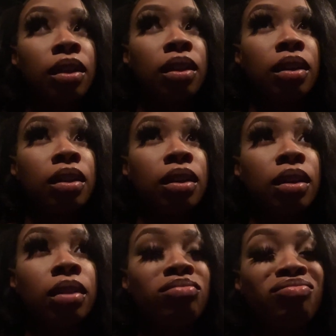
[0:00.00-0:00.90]

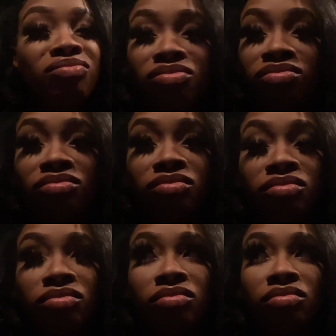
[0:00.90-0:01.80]

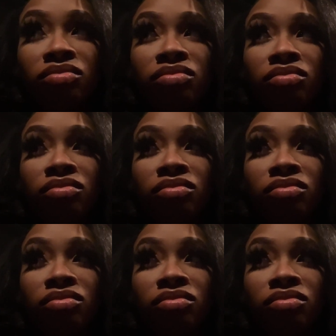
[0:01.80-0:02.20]
(no one is talking)